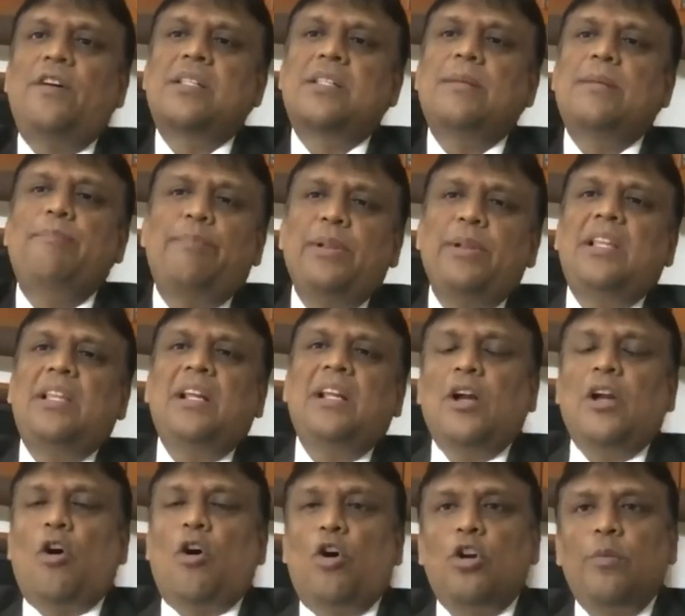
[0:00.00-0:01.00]
a simple thing
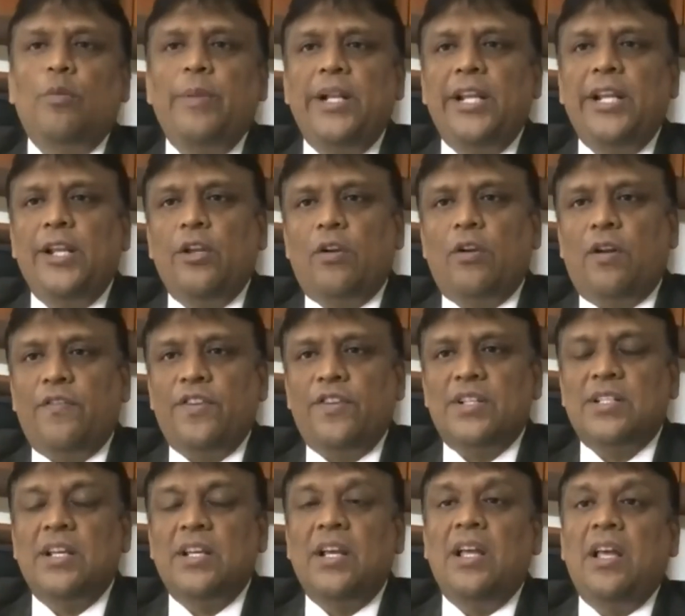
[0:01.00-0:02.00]
like automating your
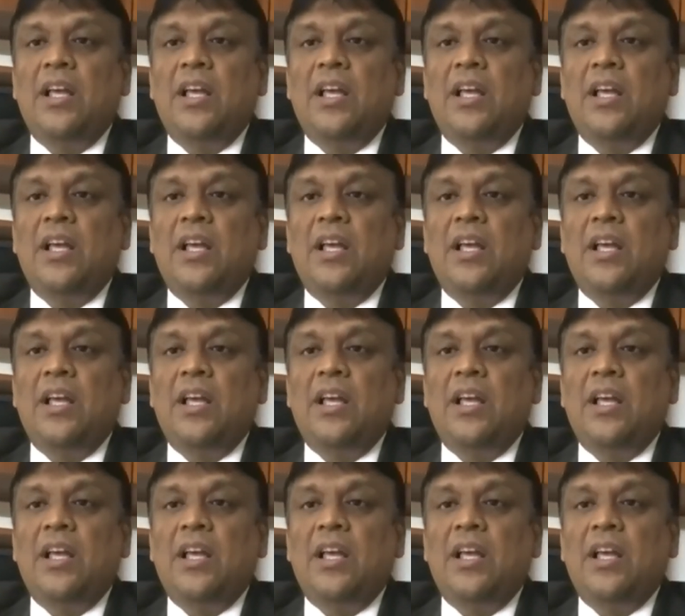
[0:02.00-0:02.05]
office